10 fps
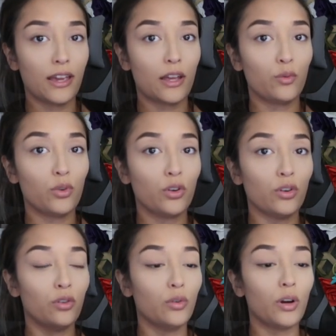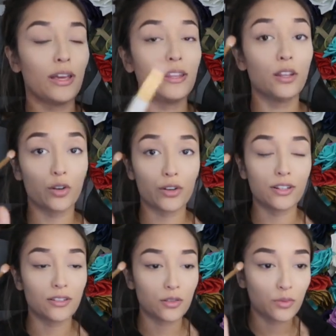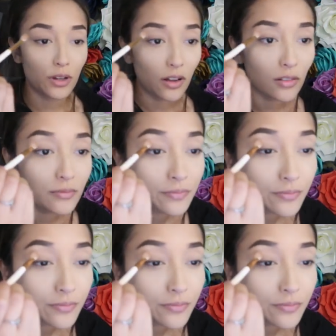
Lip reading: and we'll go in the crease as well